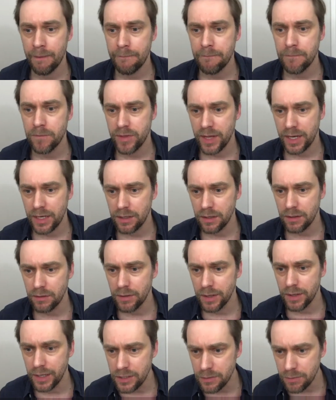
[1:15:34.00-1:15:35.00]
Thank you,
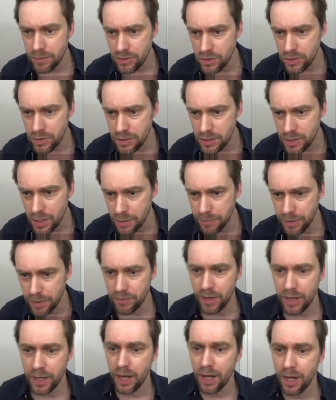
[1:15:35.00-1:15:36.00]
Elizabeth Tudor Dipad.
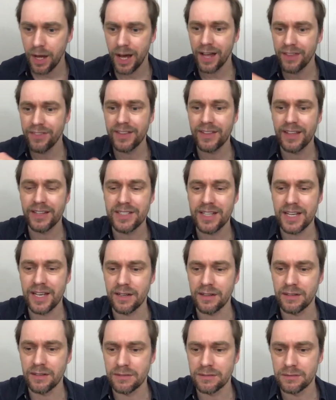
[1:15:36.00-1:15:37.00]
Right, I think that's
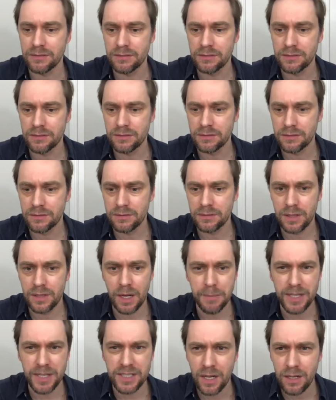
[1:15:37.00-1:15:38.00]
it. Am
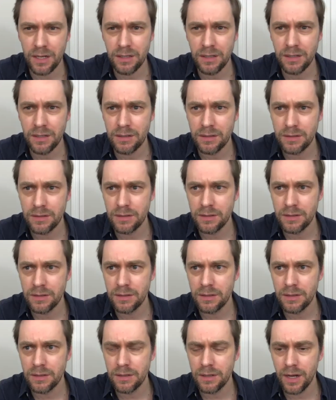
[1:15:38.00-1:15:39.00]
I done?
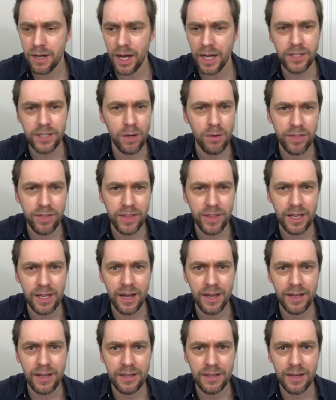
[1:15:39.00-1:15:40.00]
I don't think
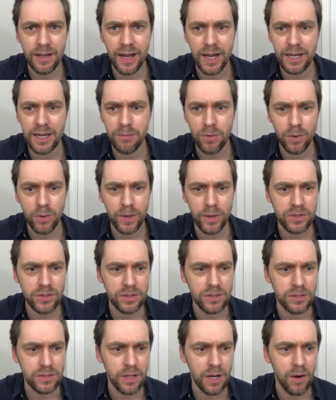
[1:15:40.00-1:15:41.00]
any more
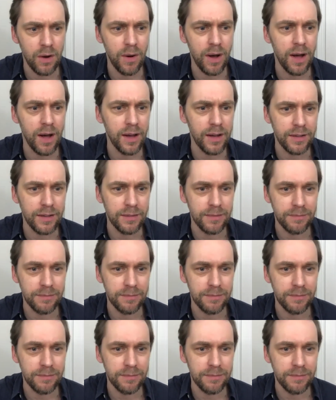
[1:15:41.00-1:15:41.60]
questions. Oh, hi.